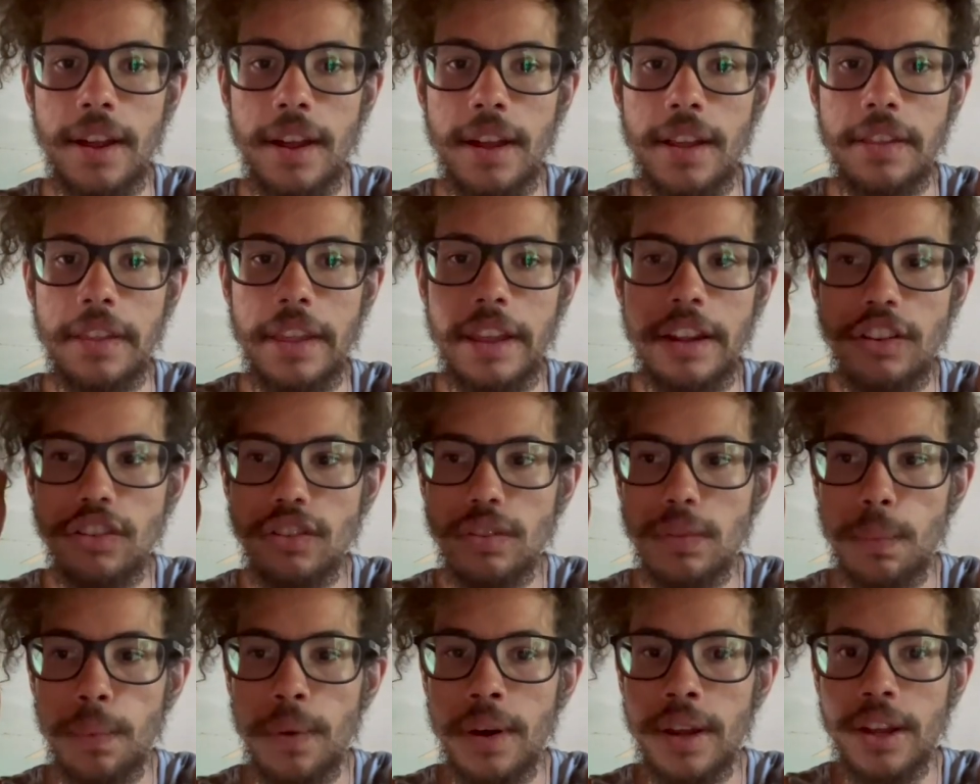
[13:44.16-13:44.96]
They just
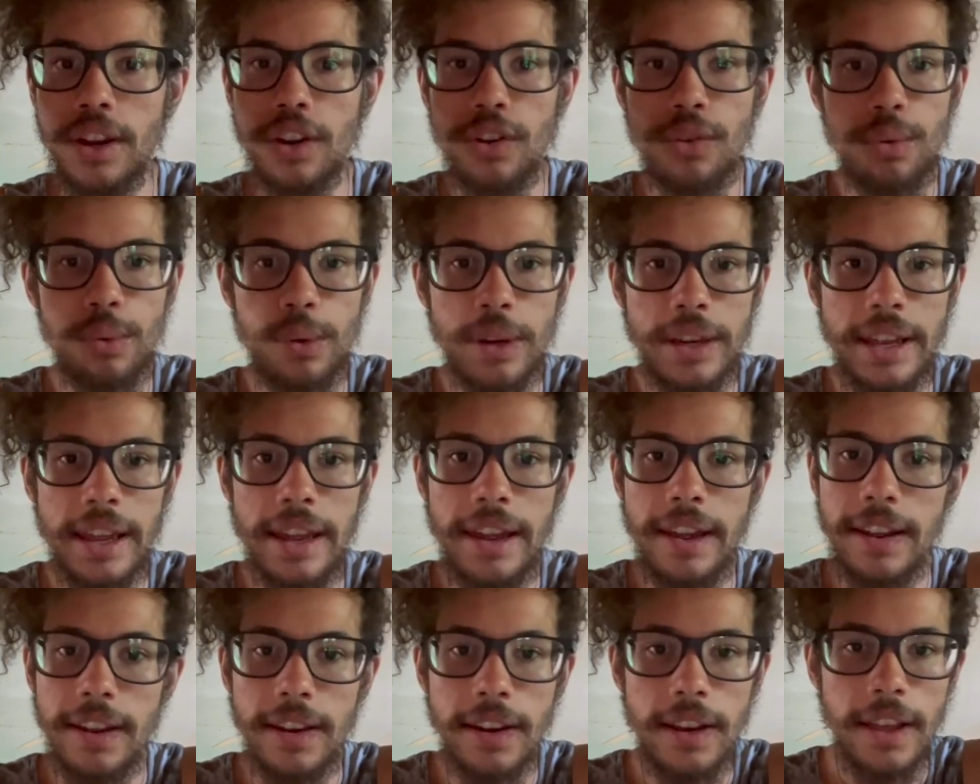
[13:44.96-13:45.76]
want to
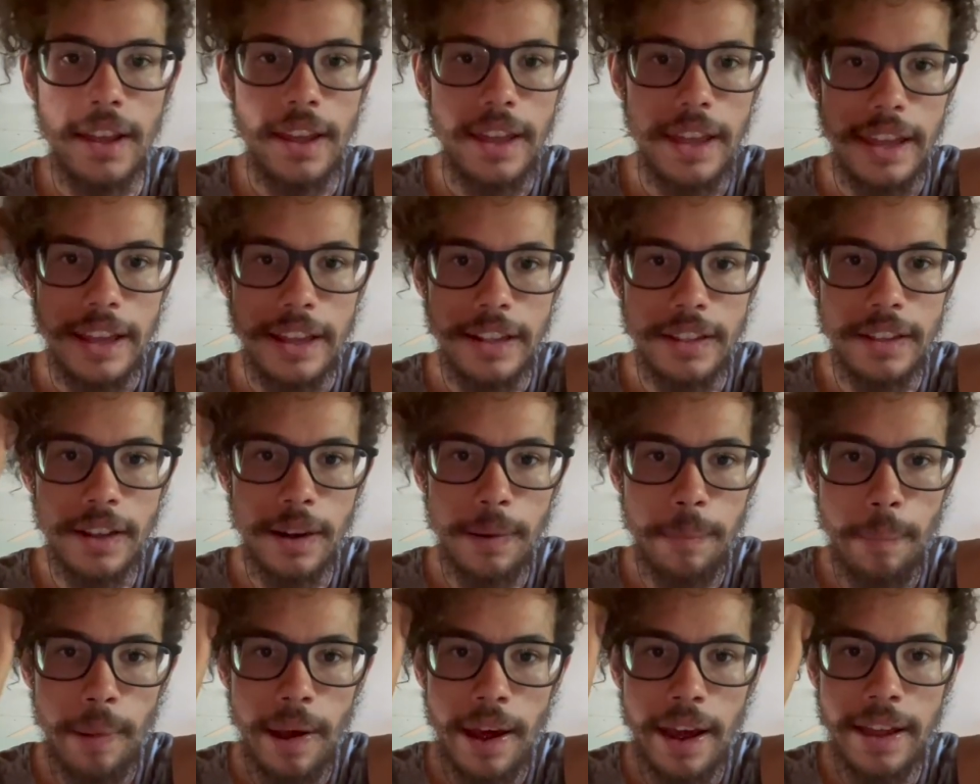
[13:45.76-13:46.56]
create in their
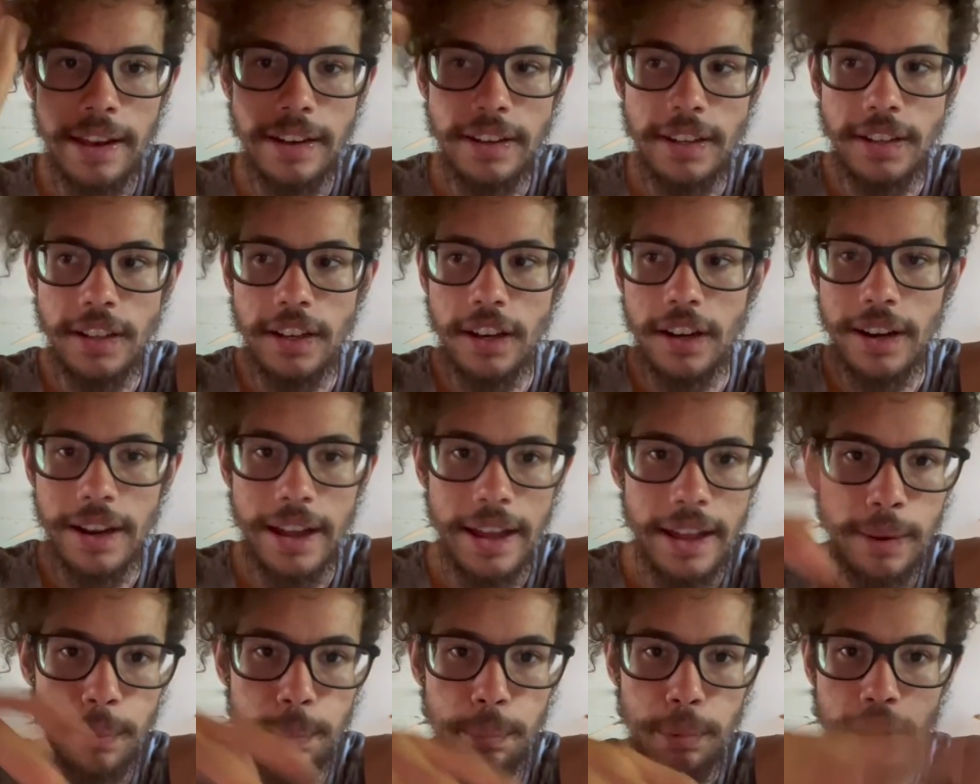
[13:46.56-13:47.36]
mind, in their
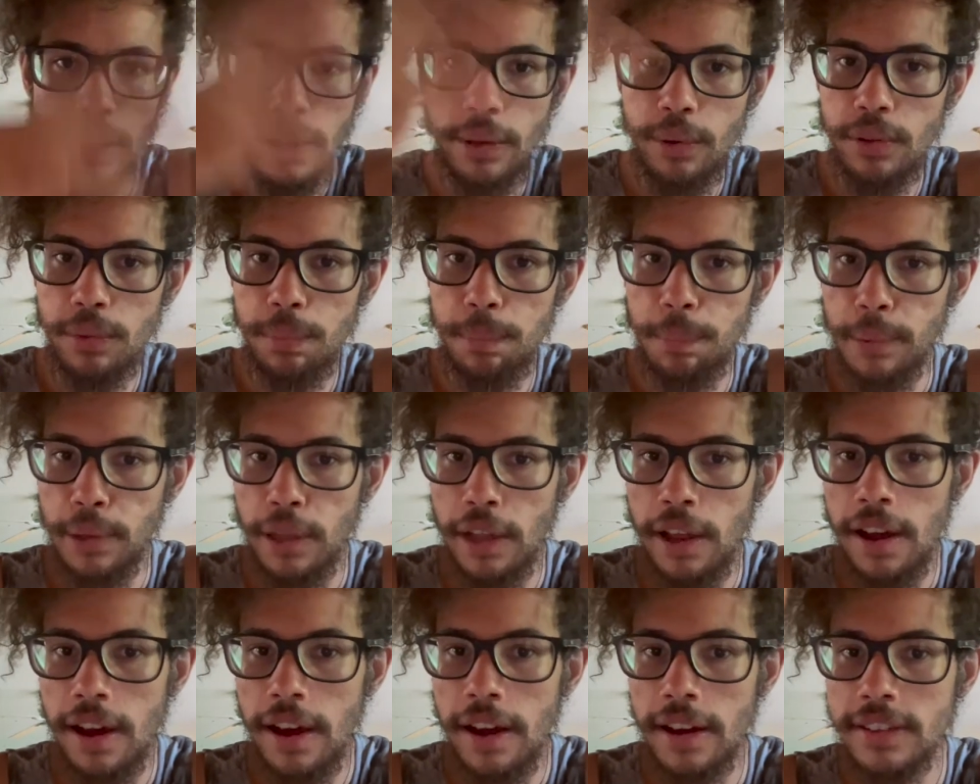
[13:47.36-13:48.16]
head, play with
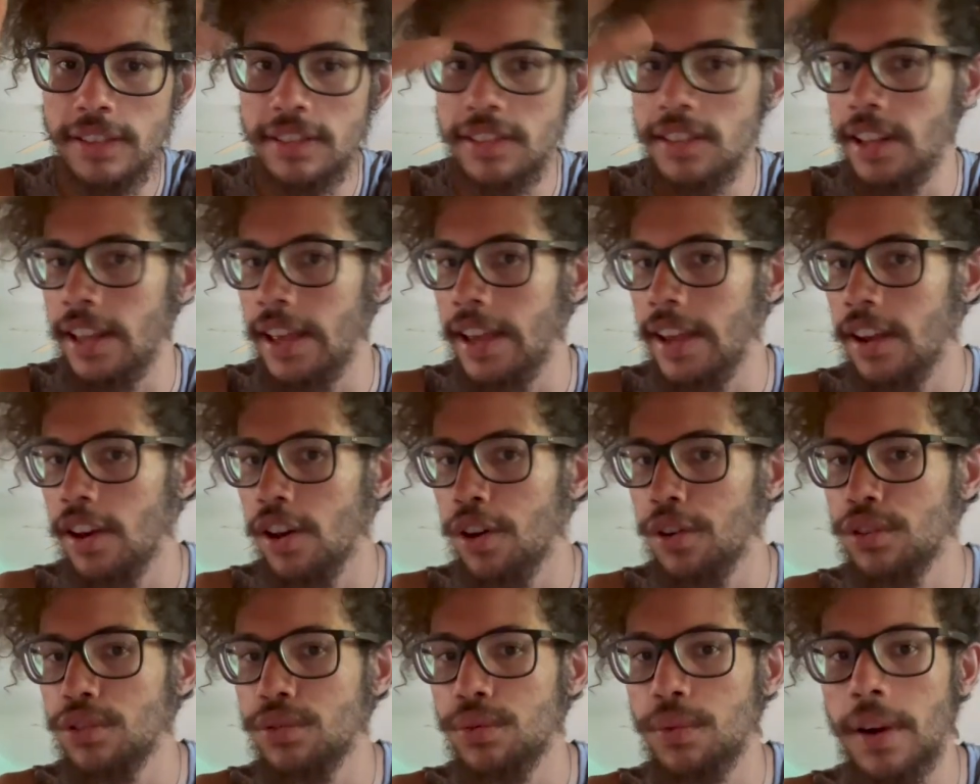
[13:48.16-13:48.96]
blocks,
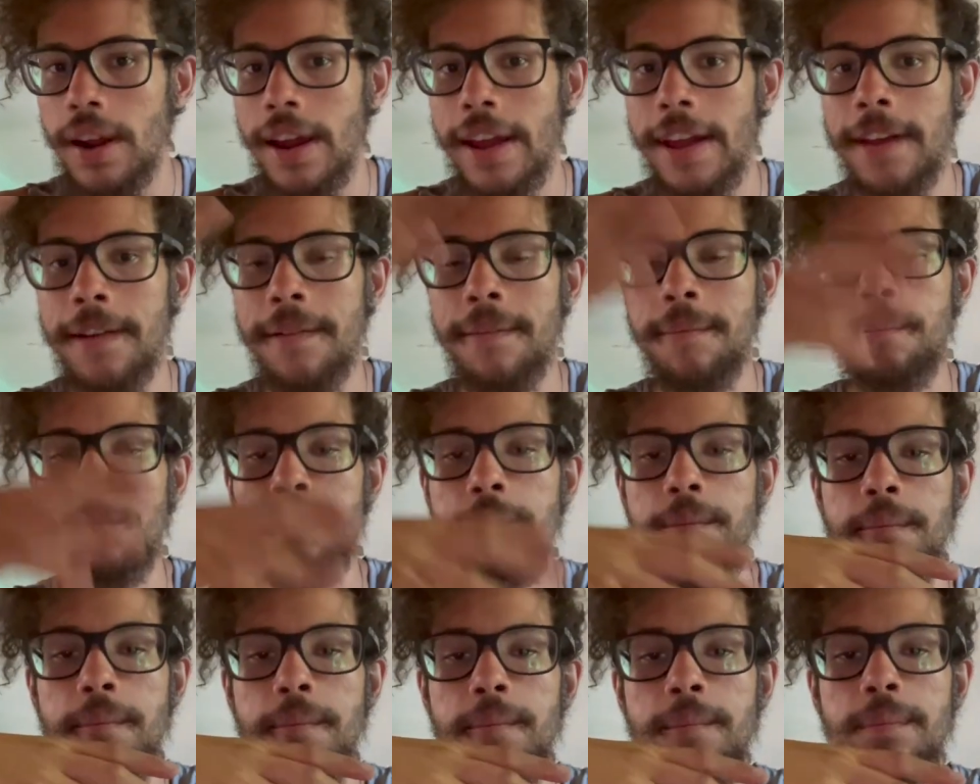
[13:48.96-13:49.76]
Legos, right?
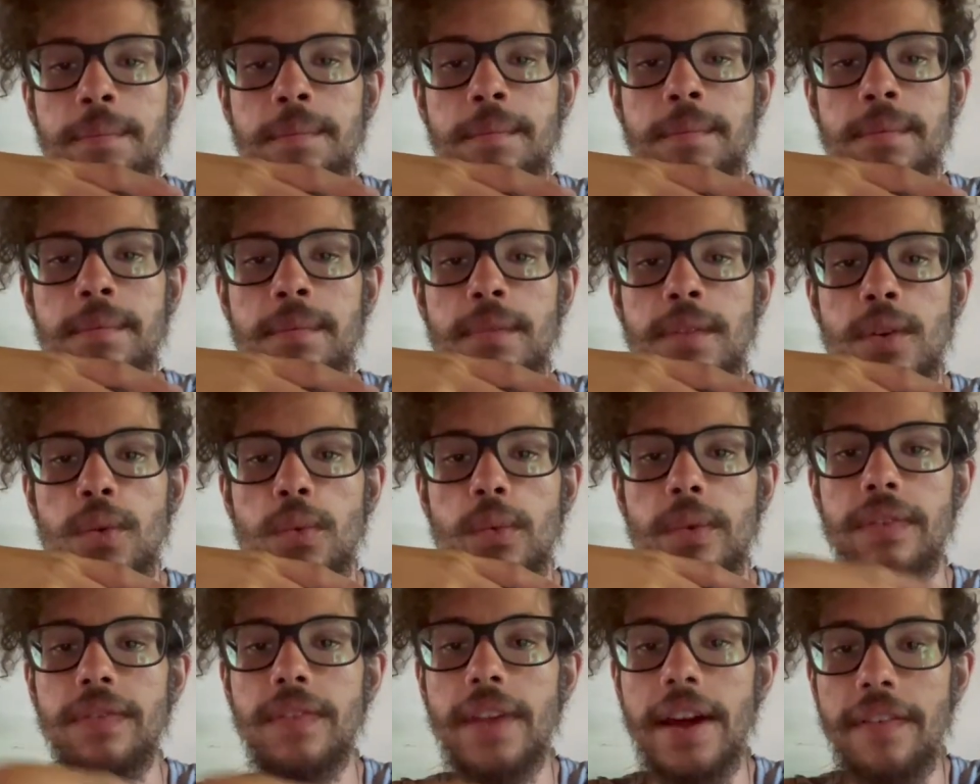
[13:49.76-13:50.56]

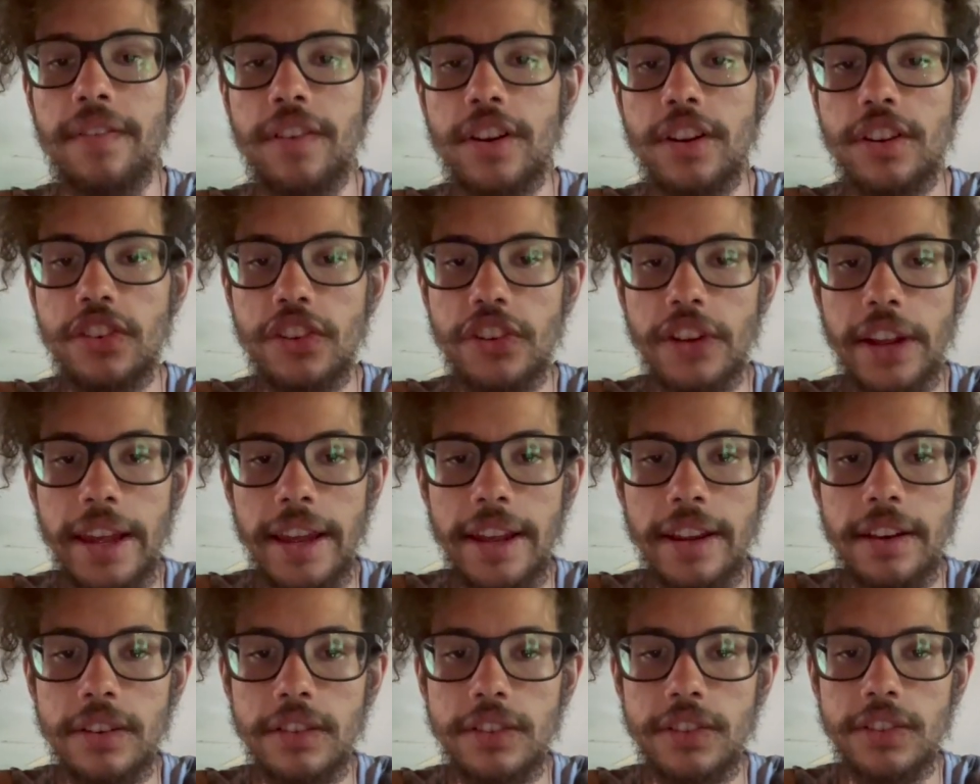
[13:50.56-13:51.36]
We've never
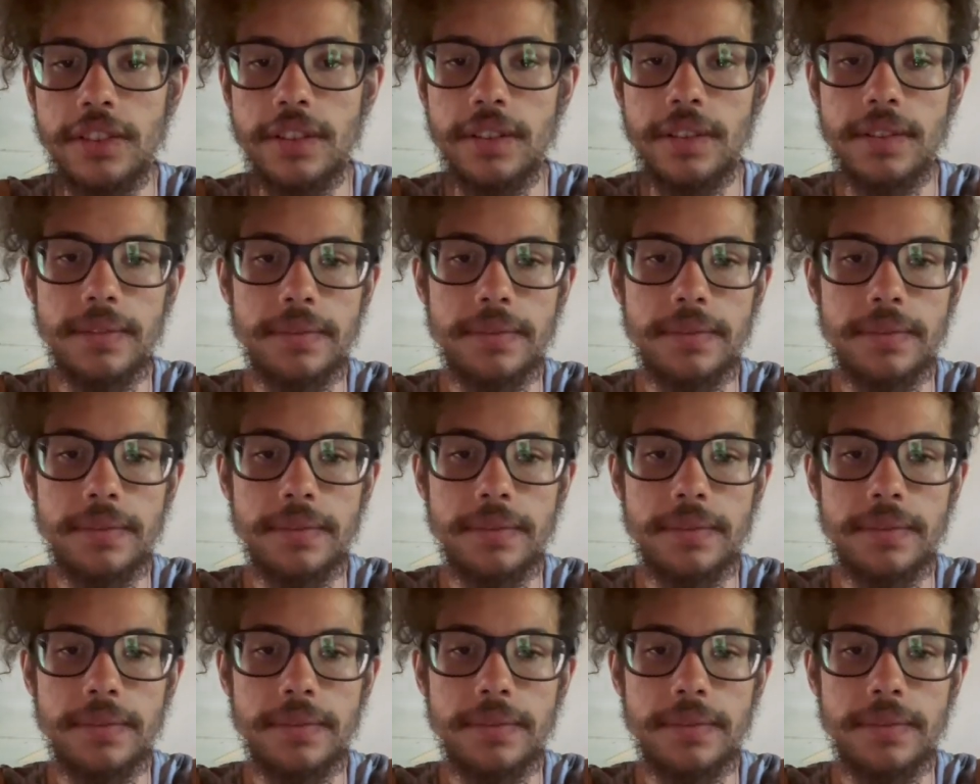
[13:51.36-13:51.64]
changed